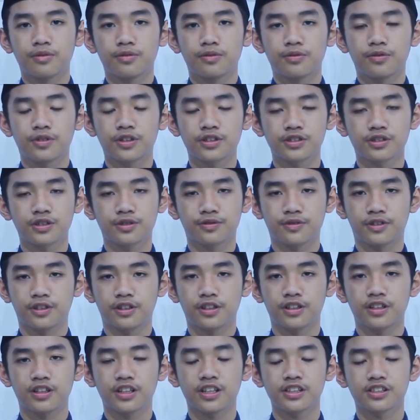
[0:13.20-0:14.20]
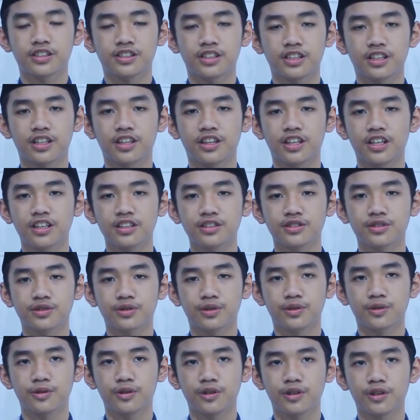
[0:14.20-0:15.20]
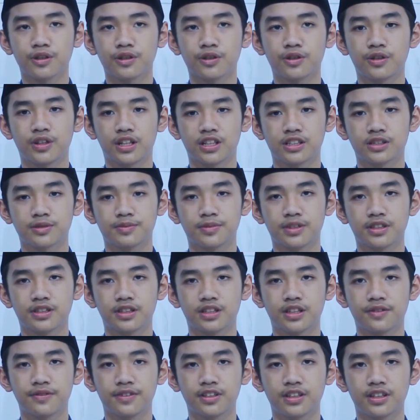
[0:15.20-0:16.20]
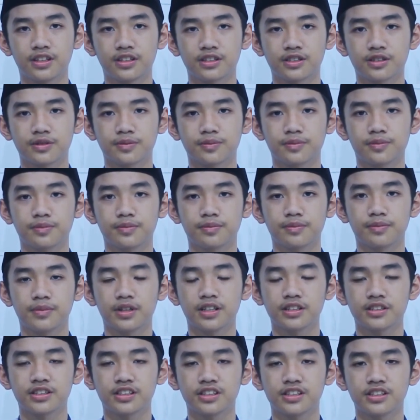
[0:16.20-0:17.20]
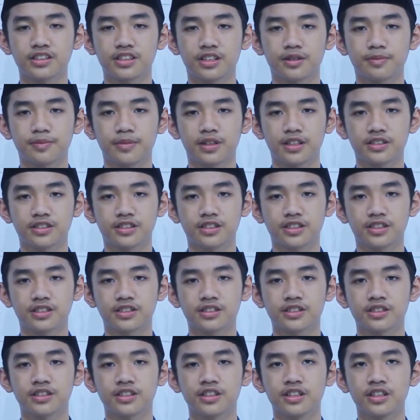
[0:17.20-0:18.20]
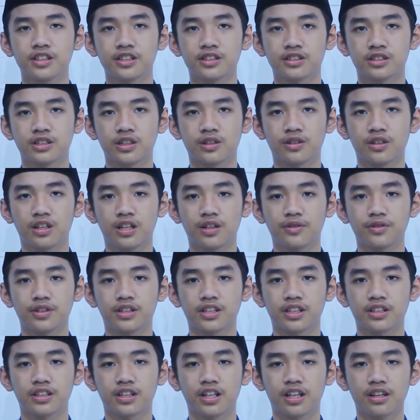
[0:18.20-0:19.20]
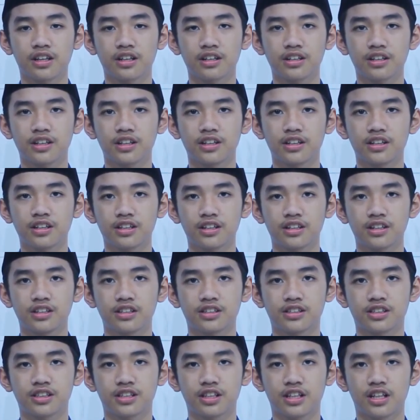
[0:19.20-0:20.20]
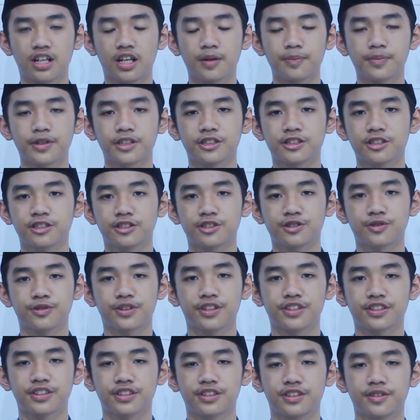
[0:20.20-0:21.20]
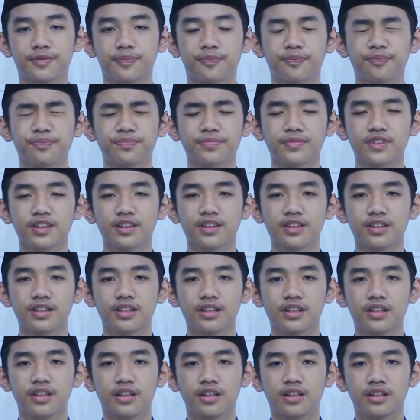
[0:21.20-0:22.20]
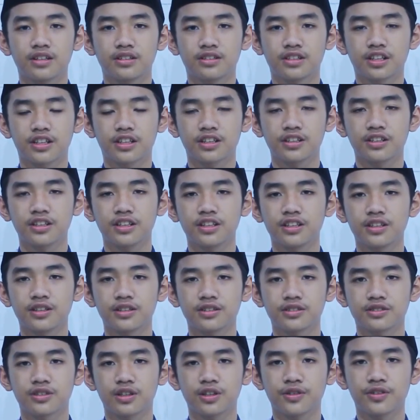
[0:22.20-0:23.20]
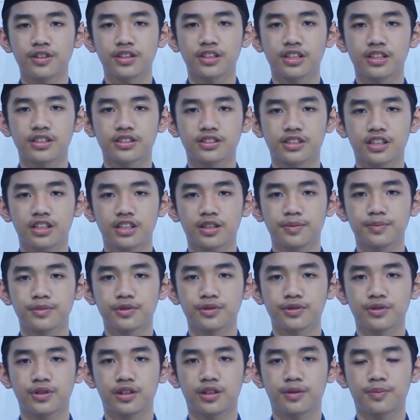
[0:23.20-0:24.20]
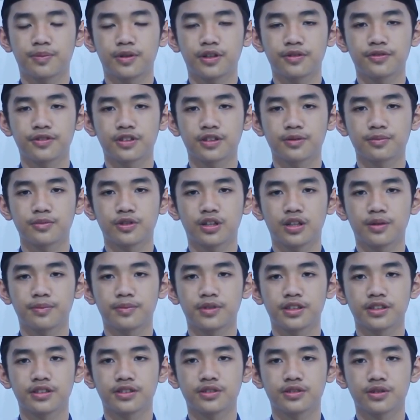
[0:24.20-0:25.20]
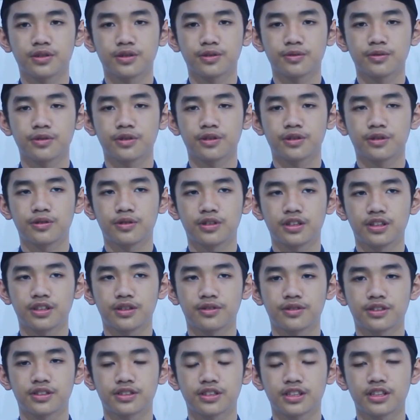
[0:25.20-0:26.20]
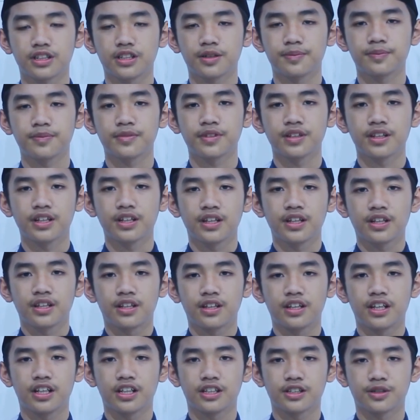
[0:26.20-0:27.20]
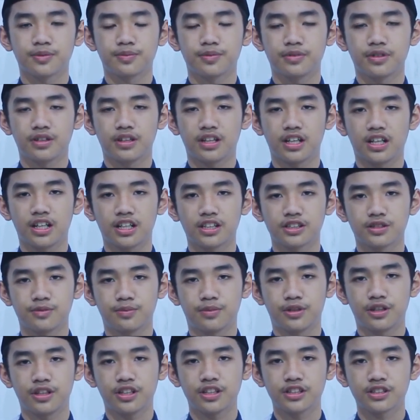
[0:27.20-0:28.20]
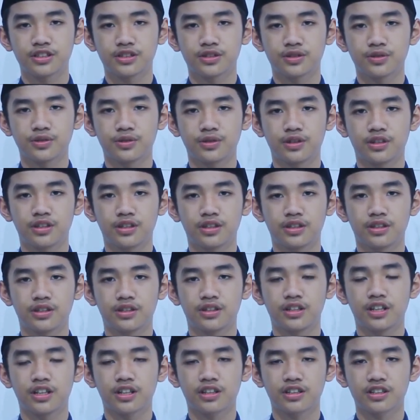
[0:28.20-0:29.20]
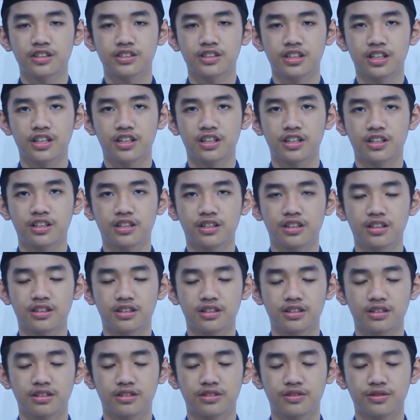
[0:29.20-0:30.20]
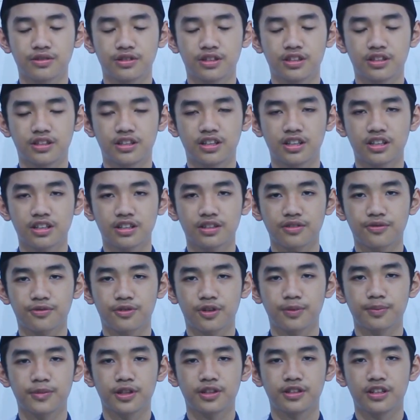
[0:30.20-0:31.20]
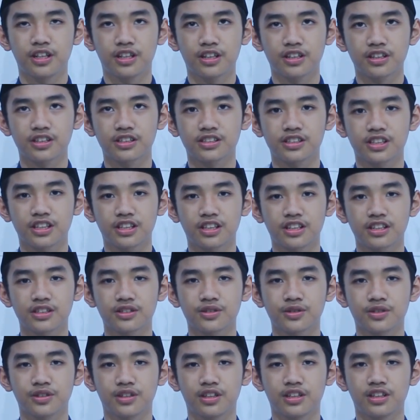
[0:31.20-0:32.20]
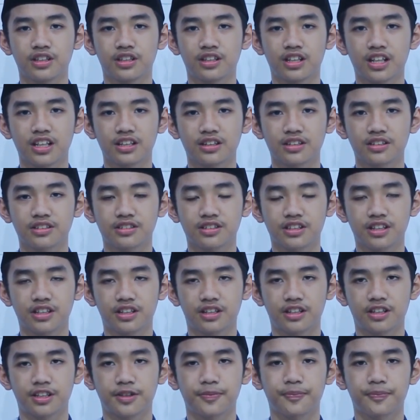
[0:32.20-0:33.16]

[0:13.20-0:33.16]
First of all, let's say thanks to Allah who has been giving us mercies and blessings so that we can gather here in this happy situation. Secondly, salawat and salam to our Prophet Muhammad sallallahu alaihi wasallam that has brought us to the darkness era, from the darkness era to the enlightenment era.